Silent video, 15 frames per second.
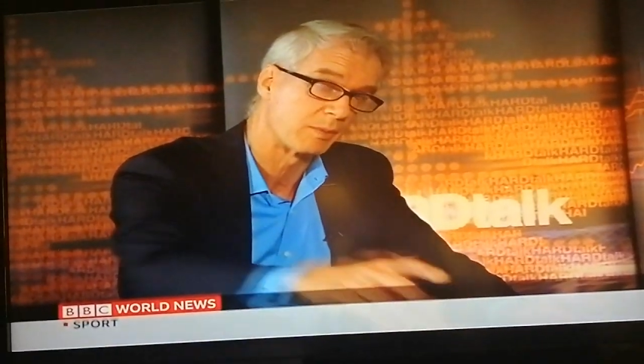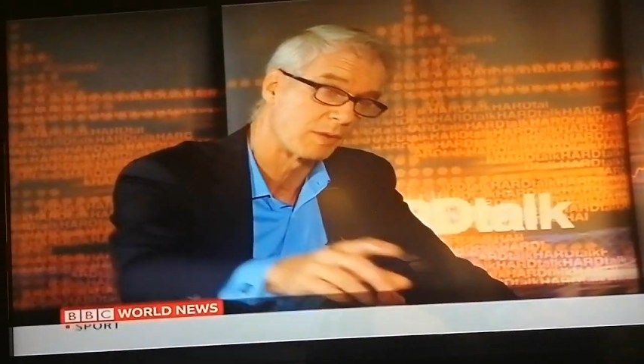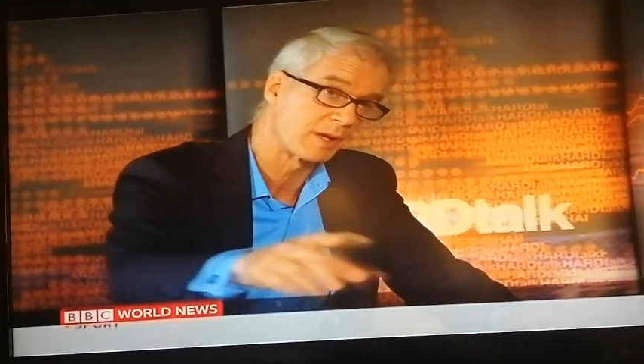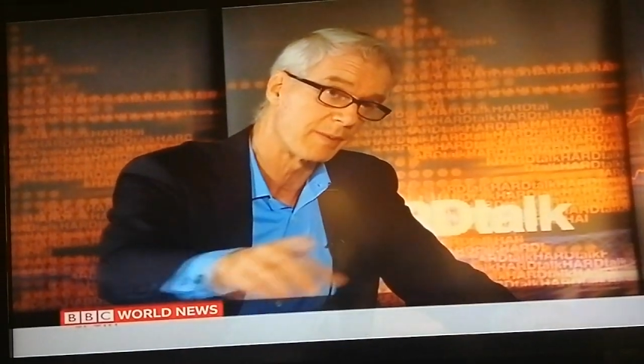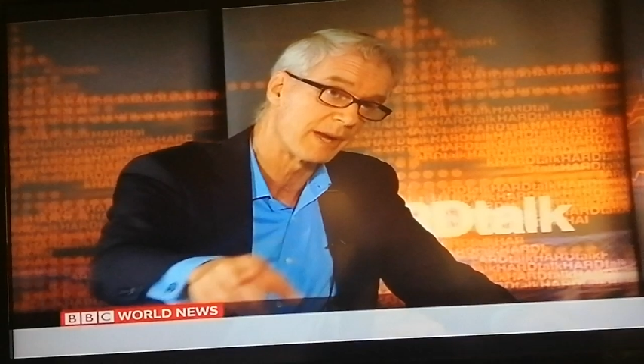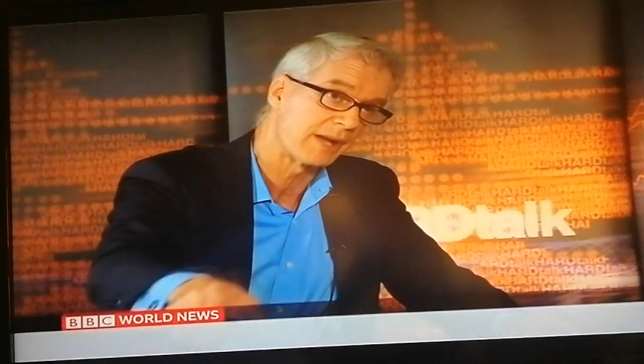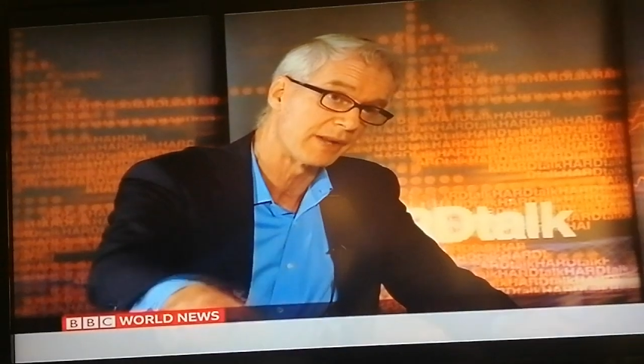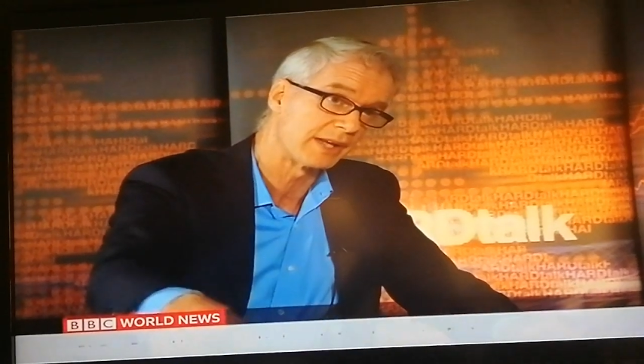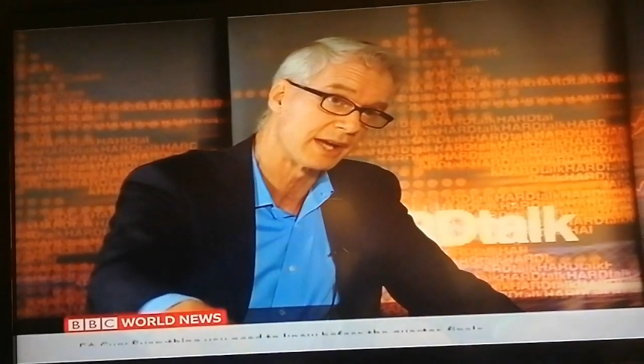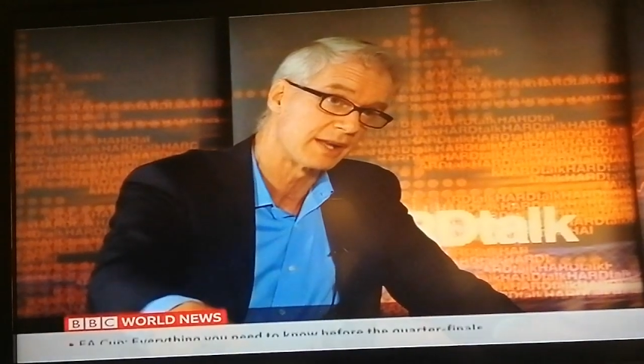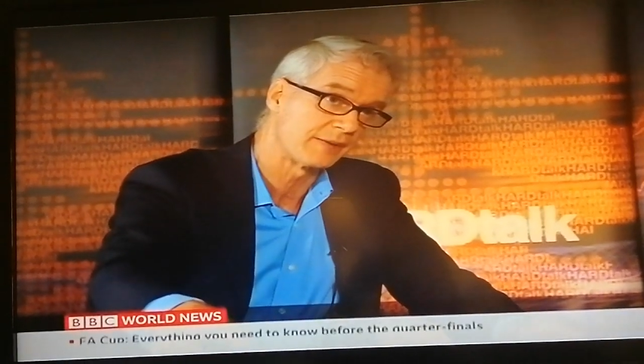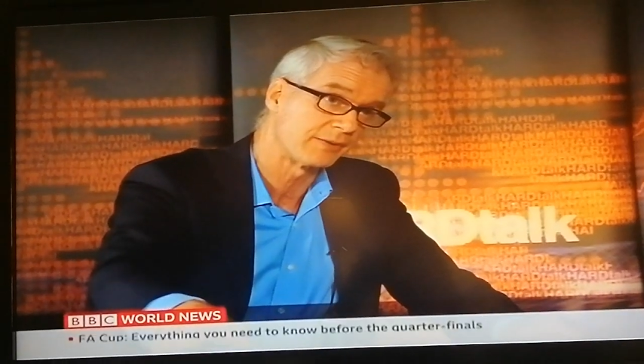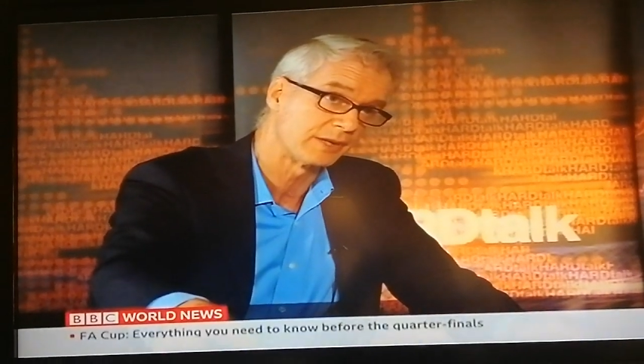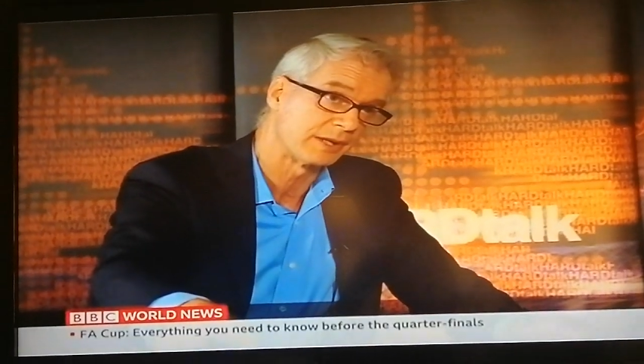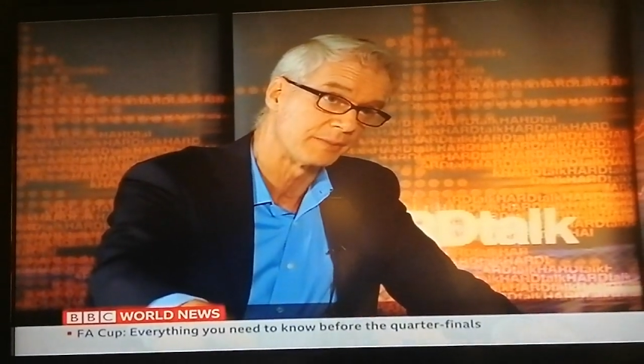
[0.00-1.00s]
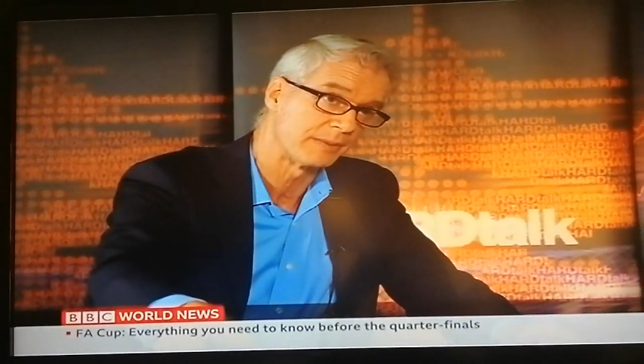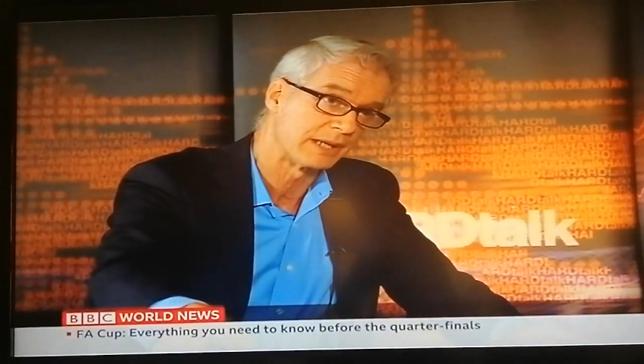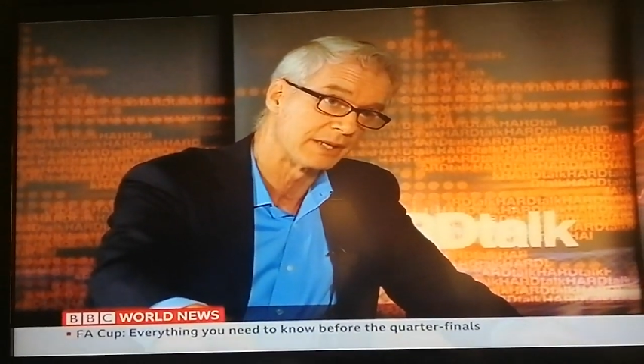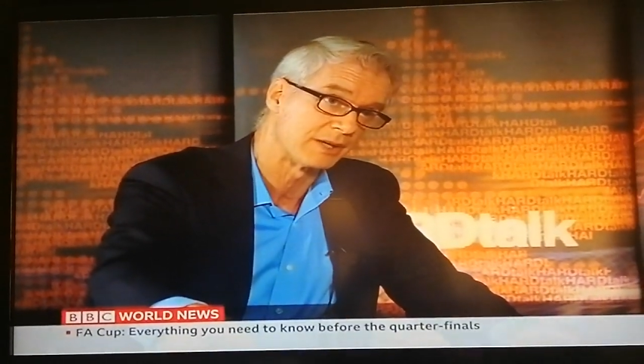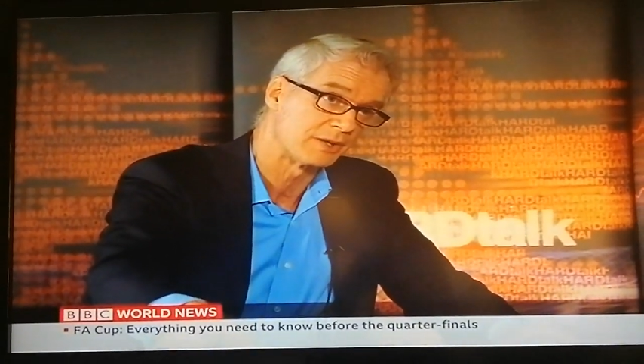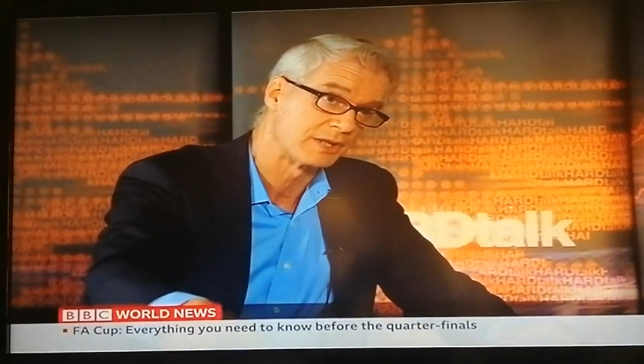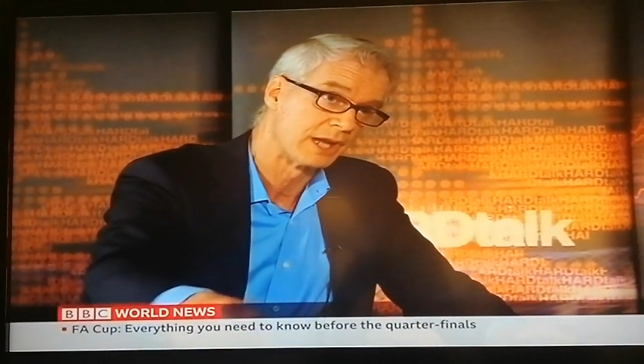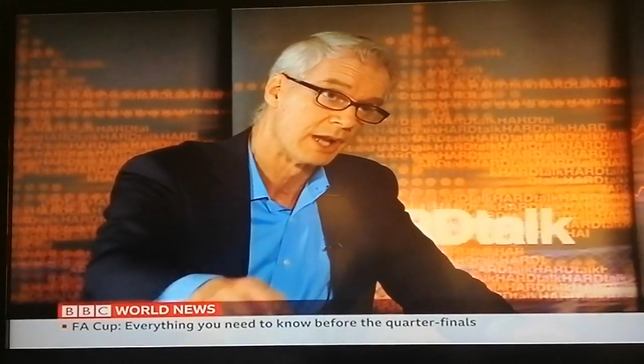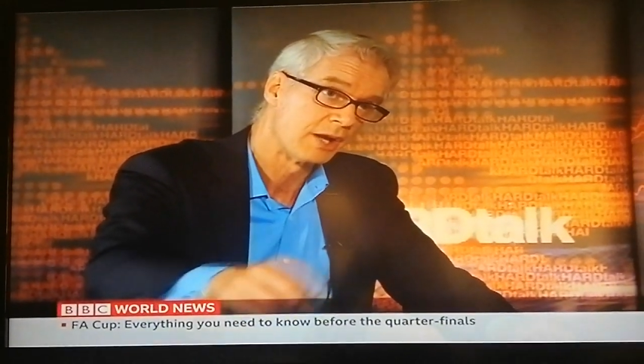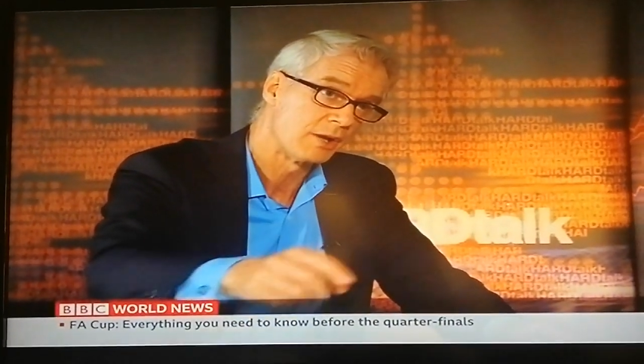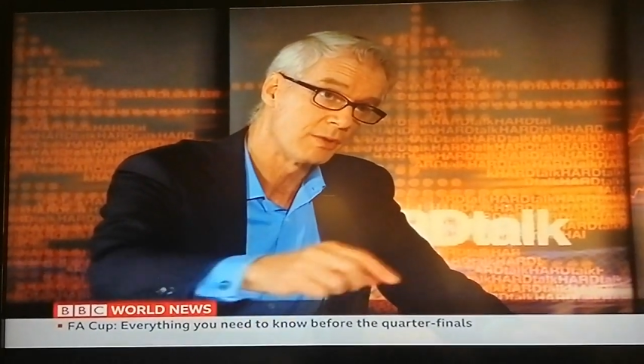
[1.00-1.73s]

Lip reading: But what about the other Filipinos